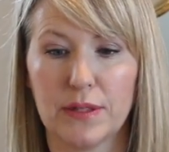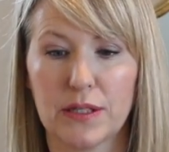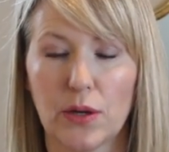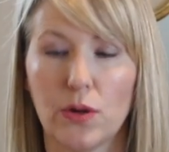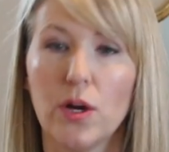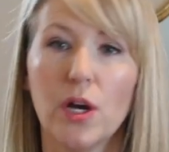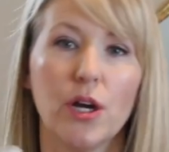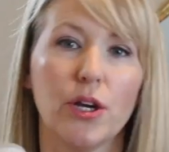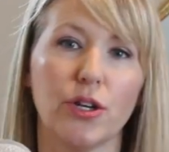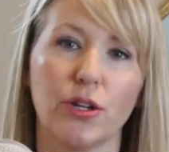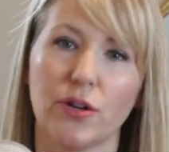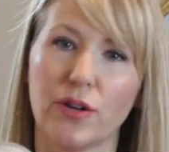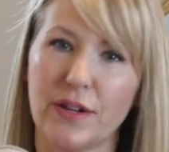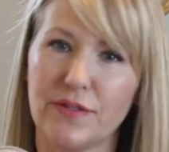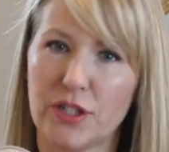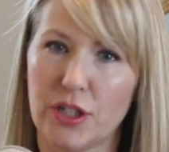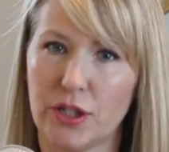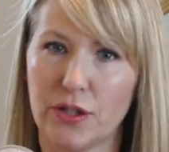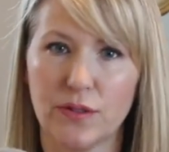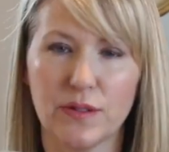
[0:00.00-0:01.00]
So you don't
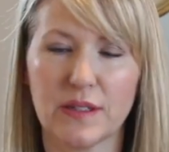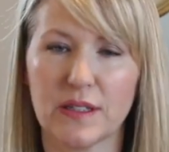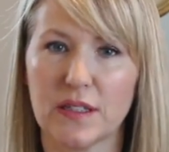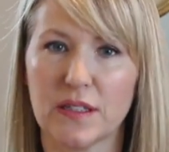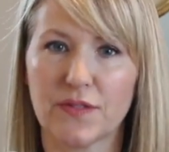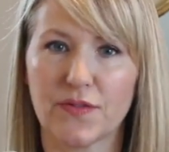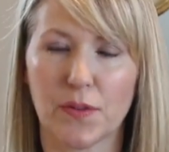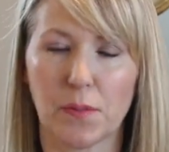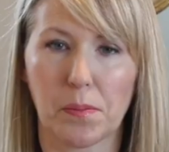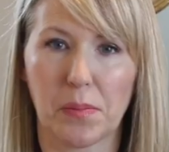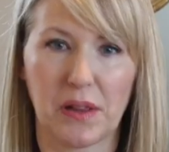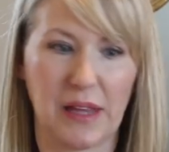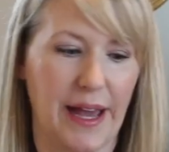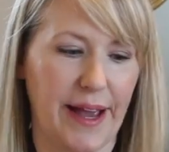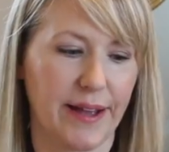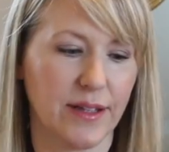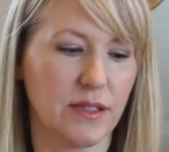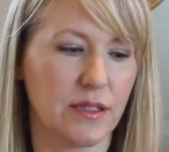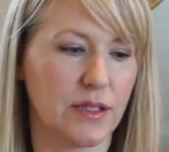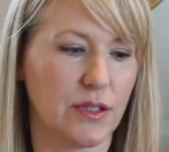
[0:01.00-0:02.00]
have to use these for
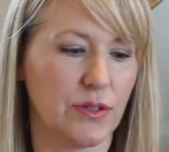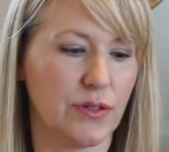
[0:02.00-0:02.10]
plants.